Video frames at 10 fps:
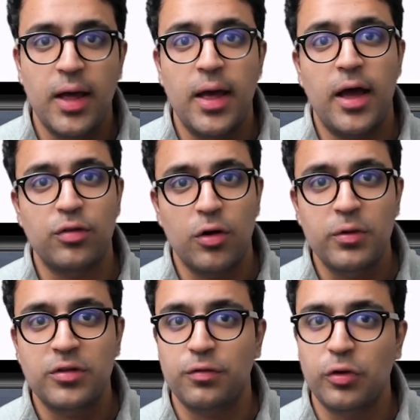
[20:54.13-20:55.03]
As
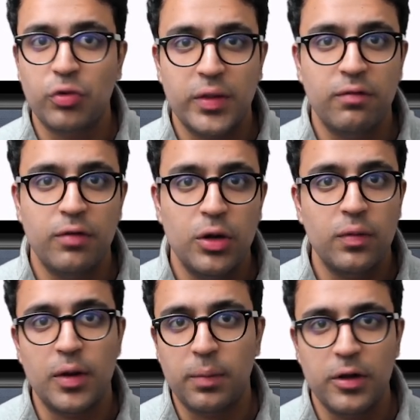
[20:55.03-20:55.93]
always, if you enjoyed the video,
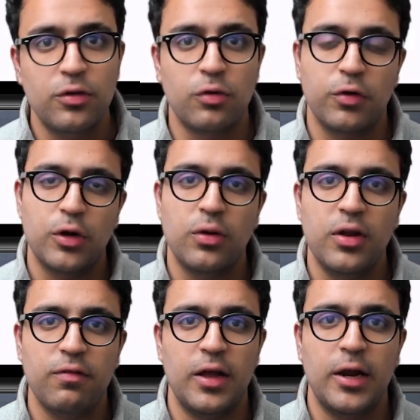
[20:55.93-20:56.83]
then please don't forget to
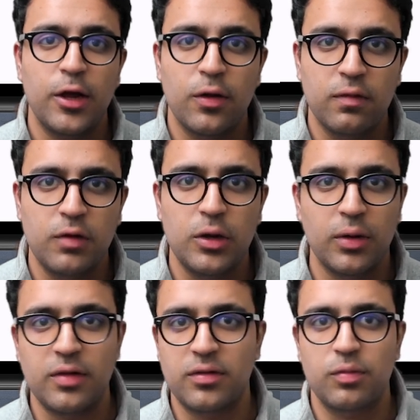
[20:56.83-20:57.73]
leave a like on the video
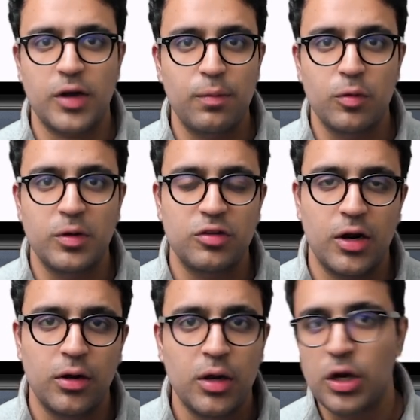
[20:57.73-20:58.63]
and subscribe to my
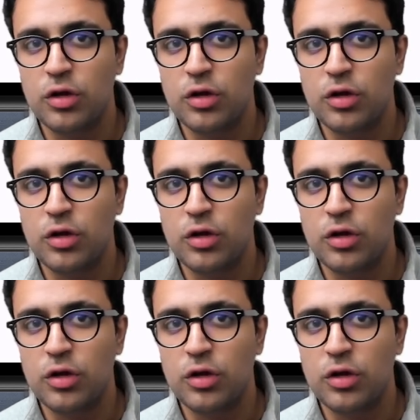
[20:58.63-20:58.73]
channel